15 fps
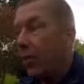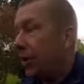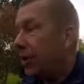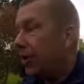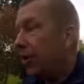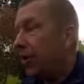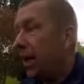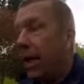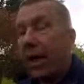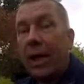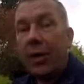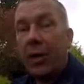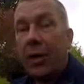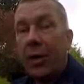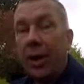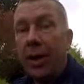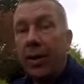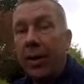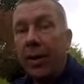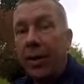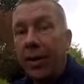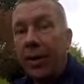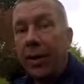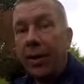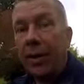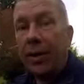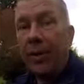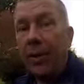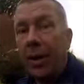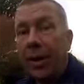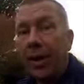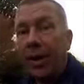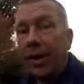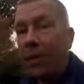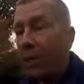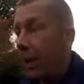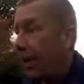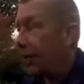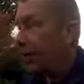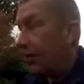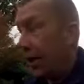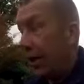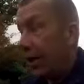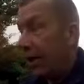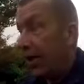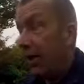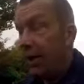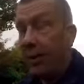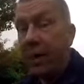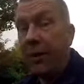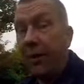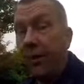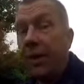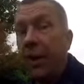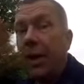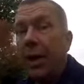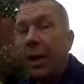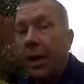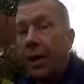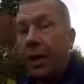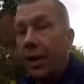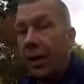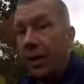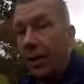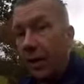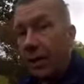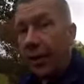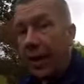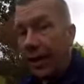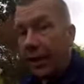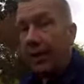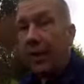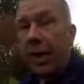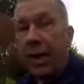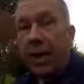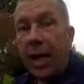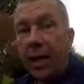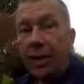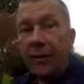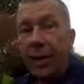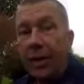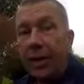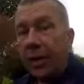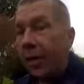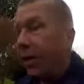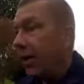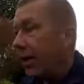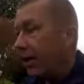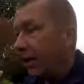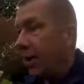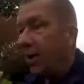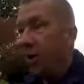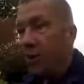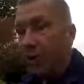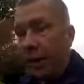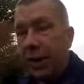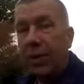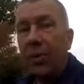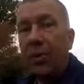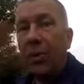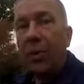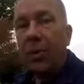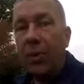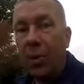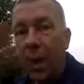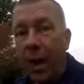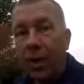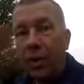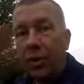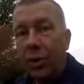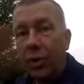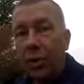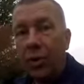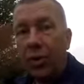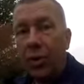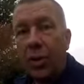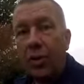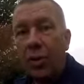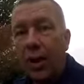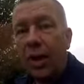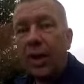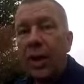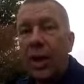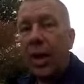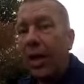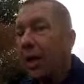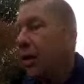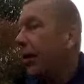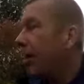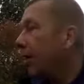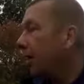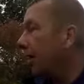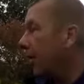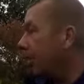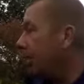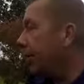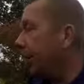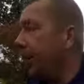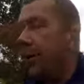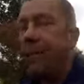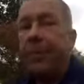which they get dirty when it's raining and stuff. That's a really nice feature. It's not the reason why I chose this car, but